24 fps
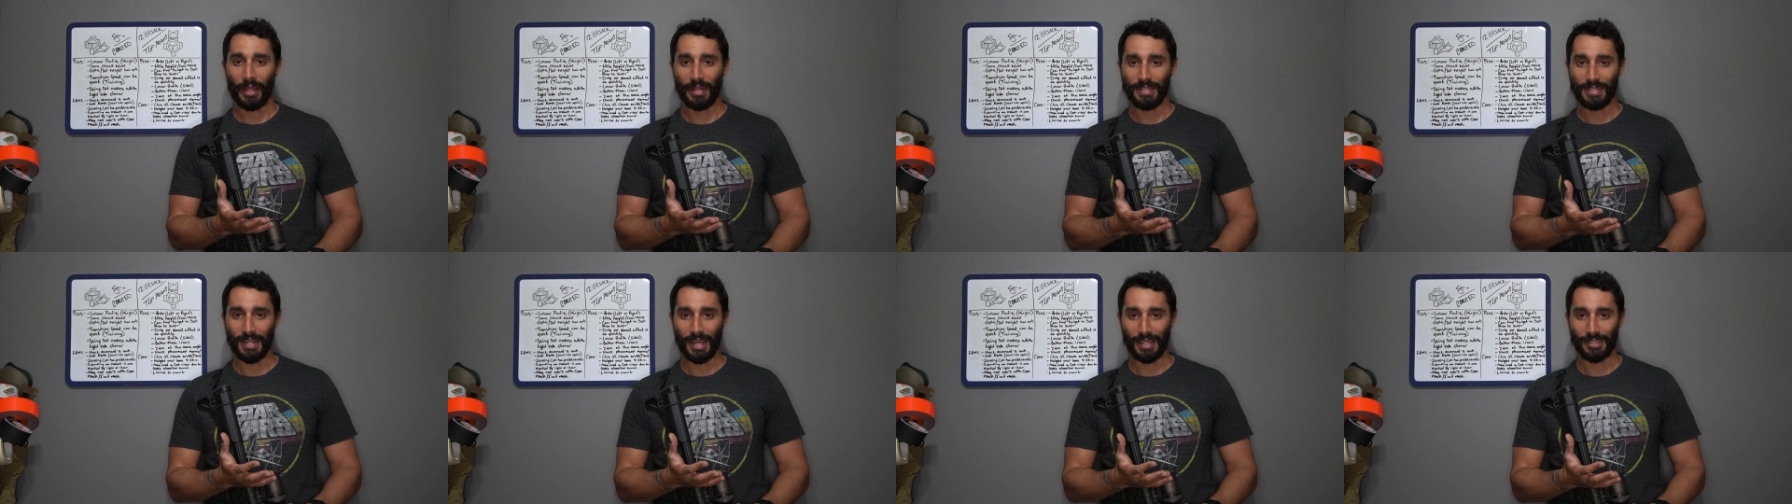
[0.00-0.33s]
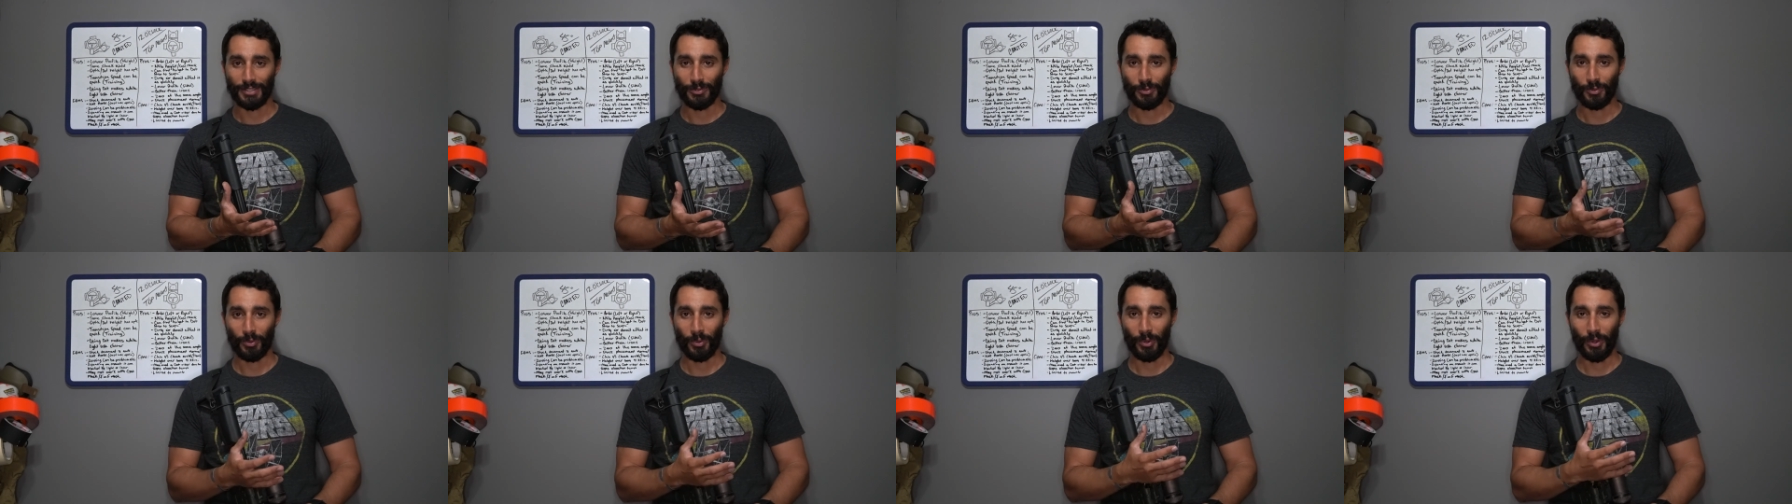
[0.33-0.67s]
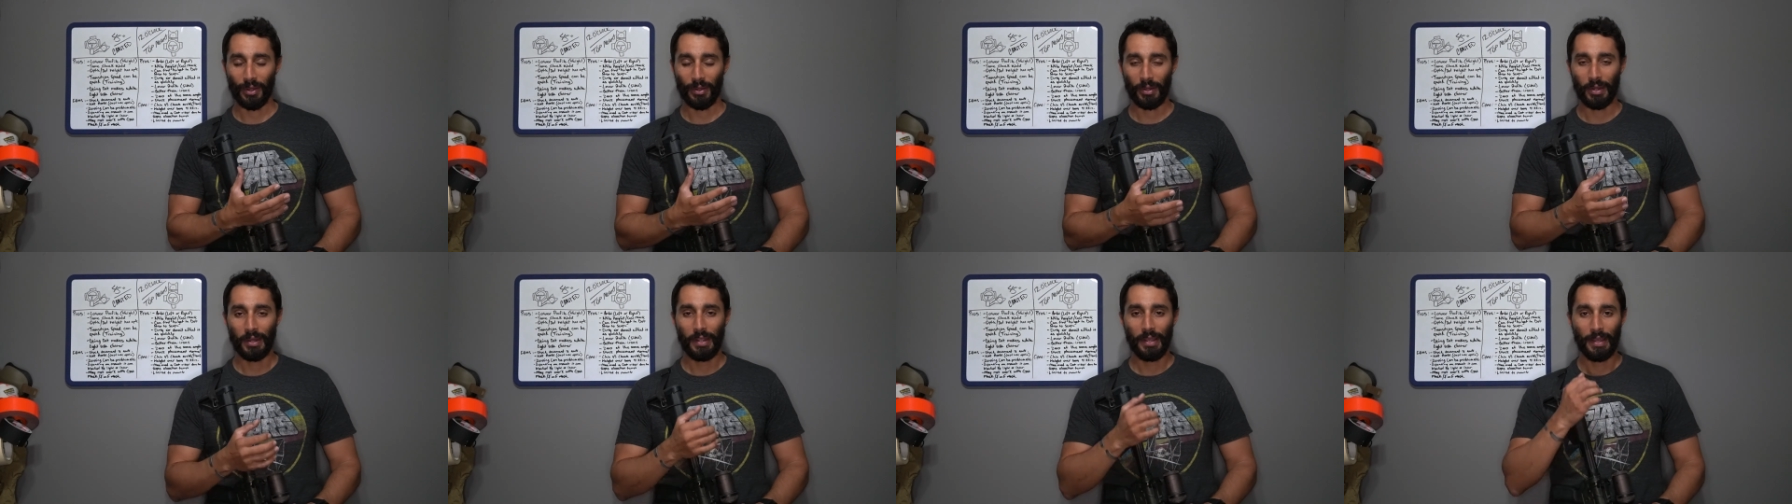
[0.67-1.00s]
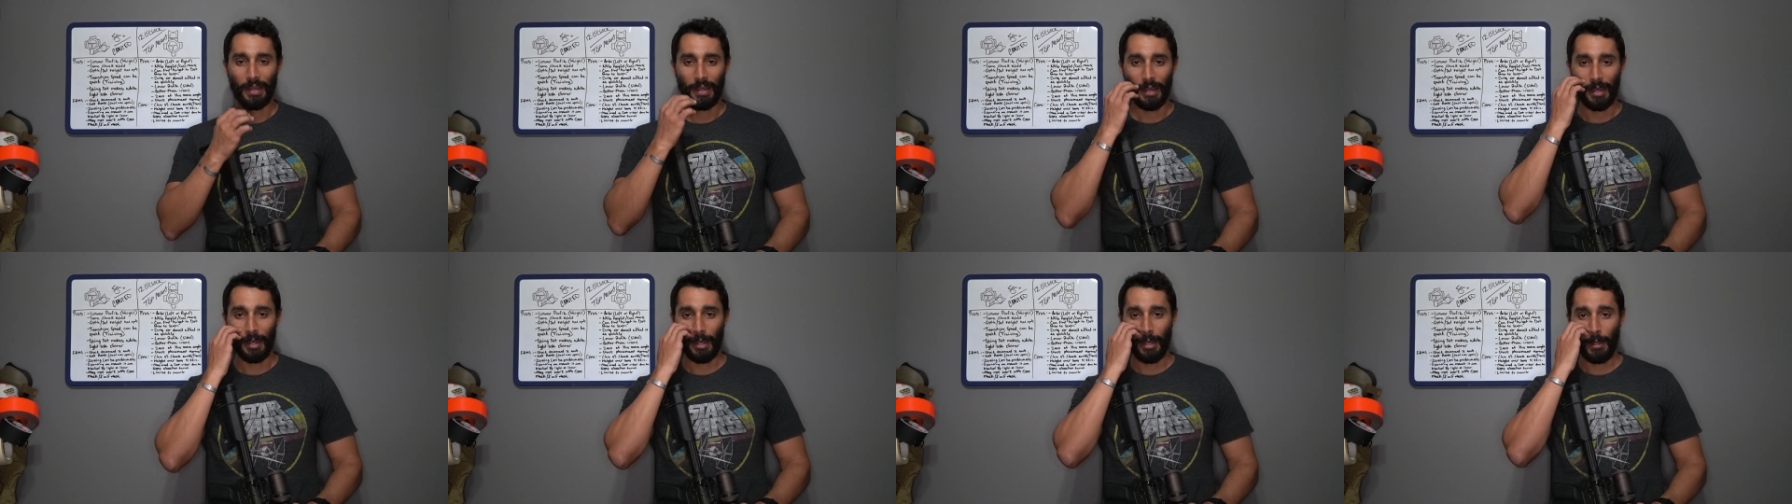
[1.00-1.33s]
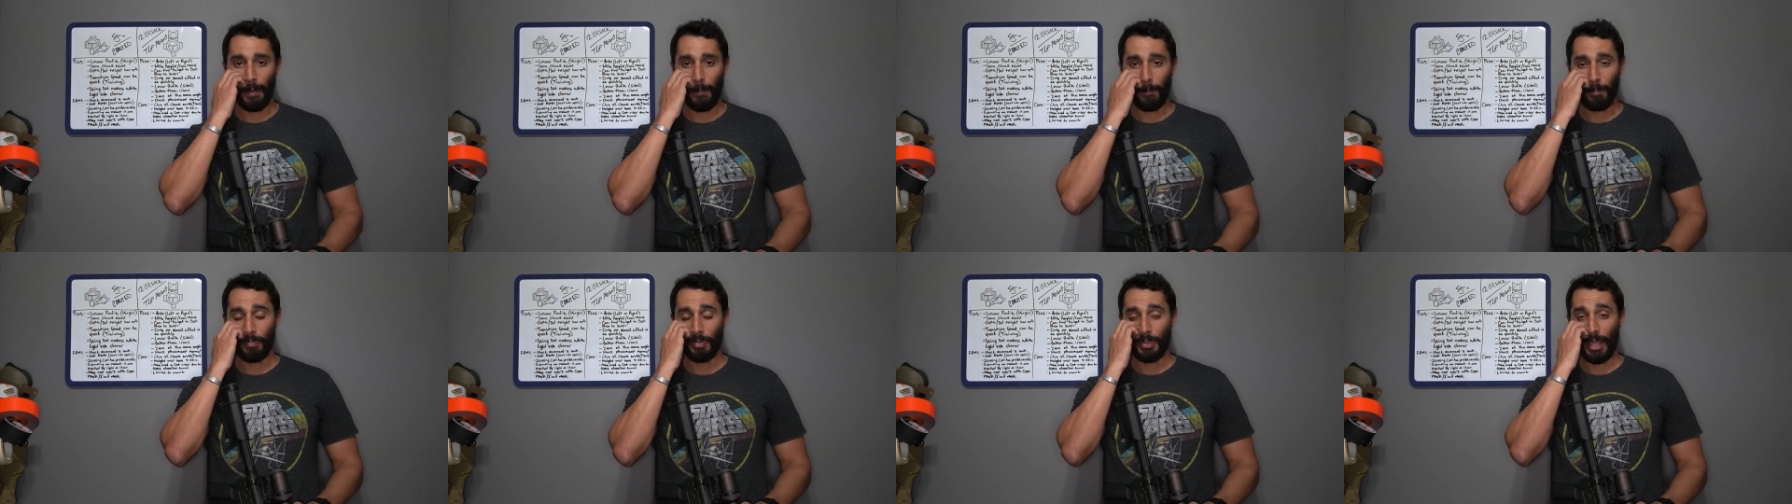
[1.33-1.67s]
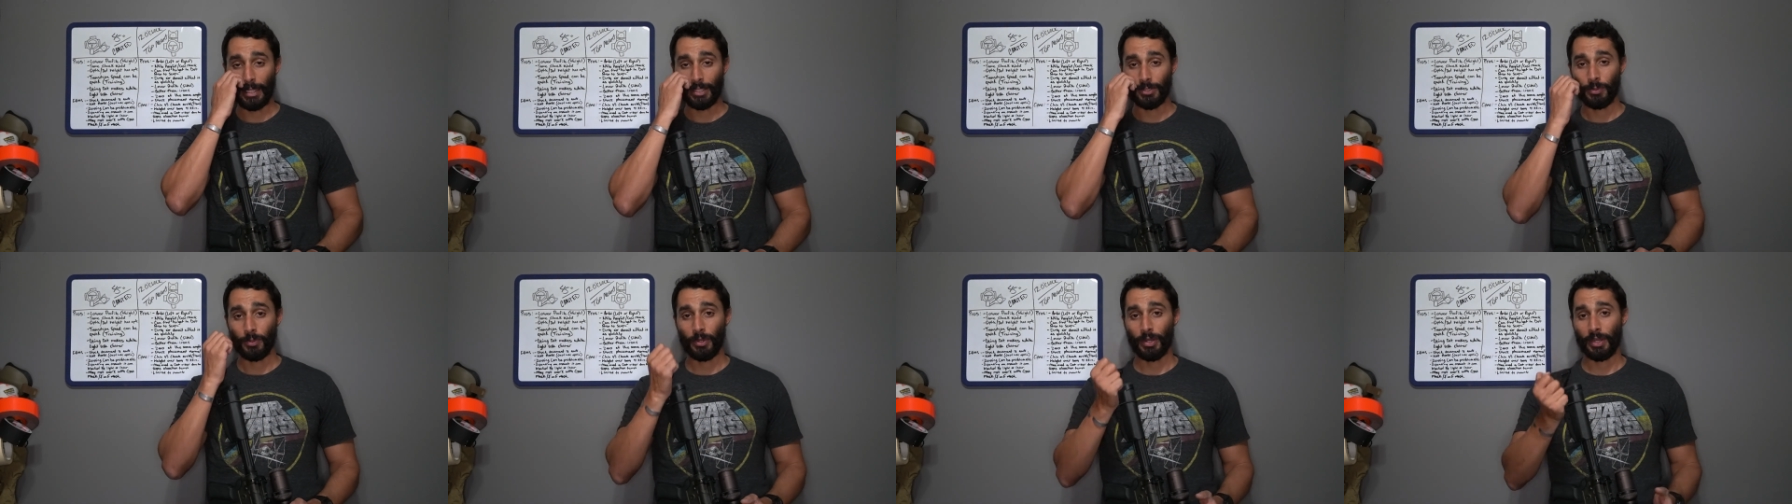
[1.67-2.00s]
red dots were,
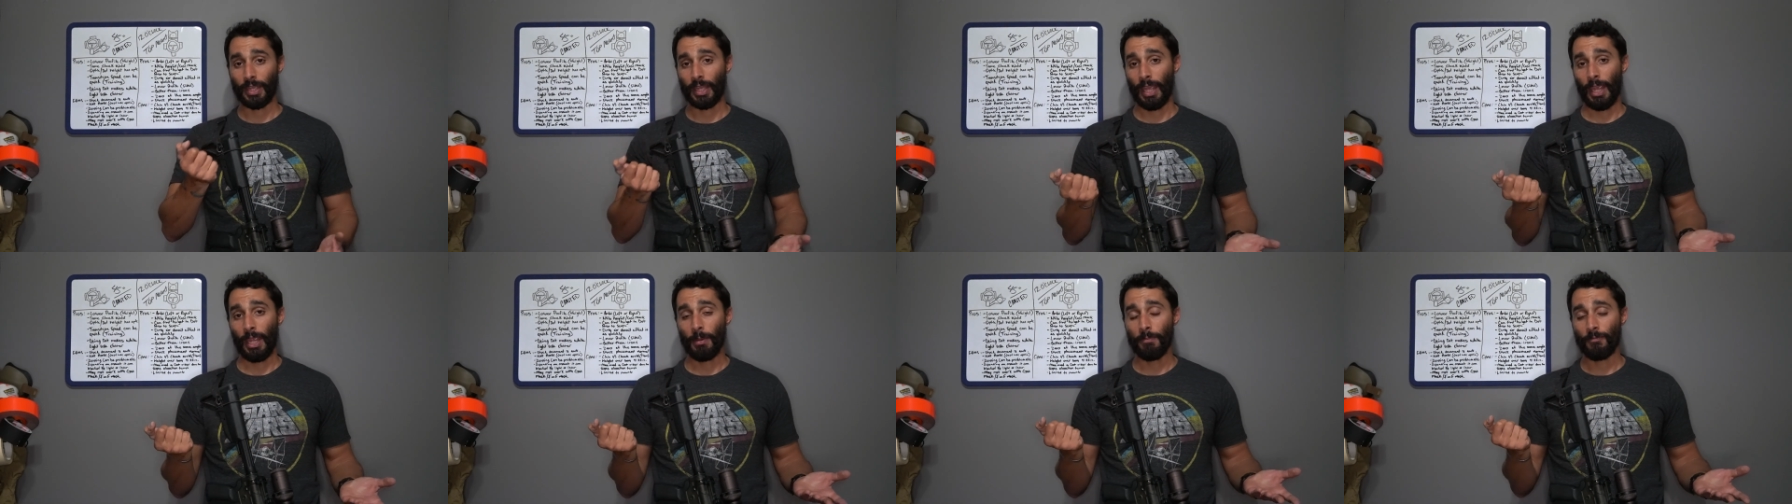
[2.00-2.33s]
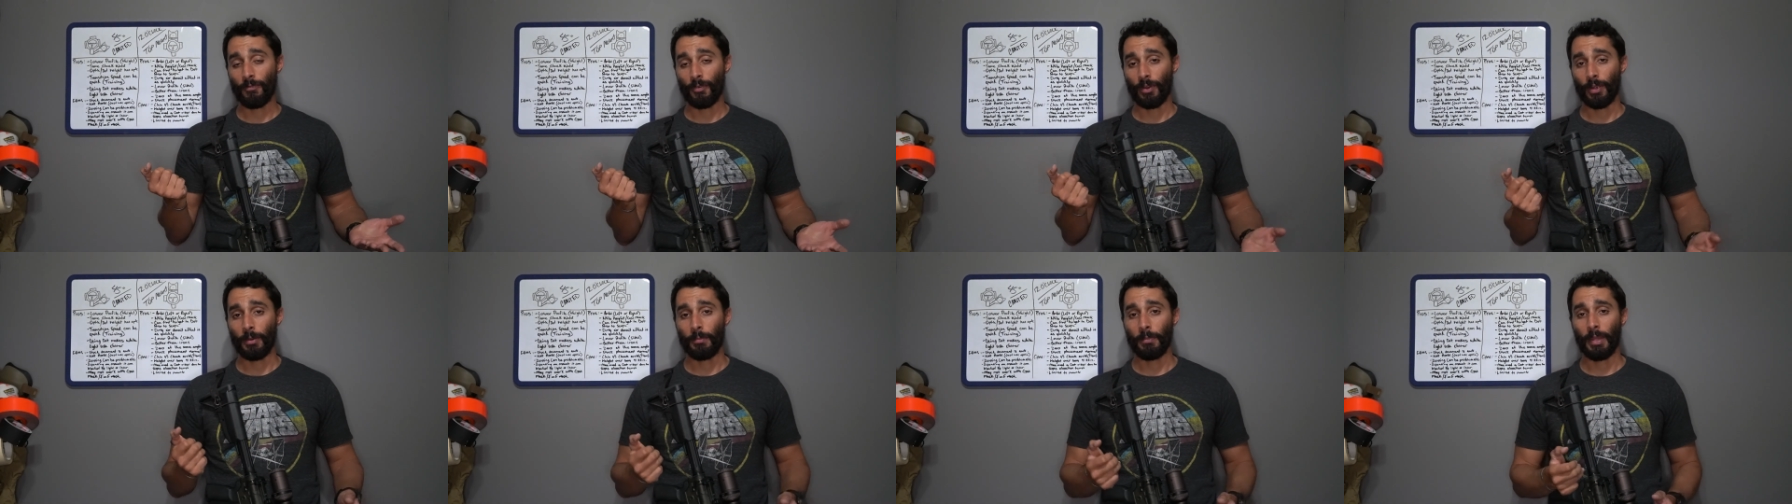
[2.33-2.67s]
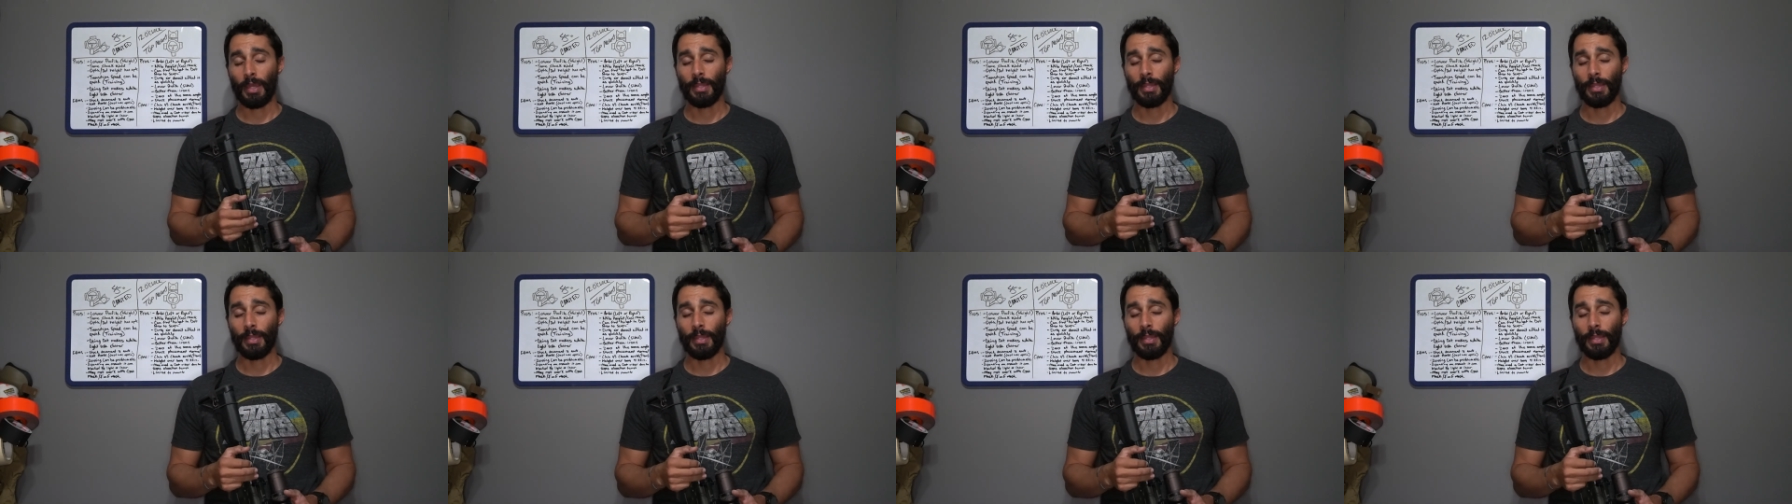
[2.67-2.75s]
that's where it came from.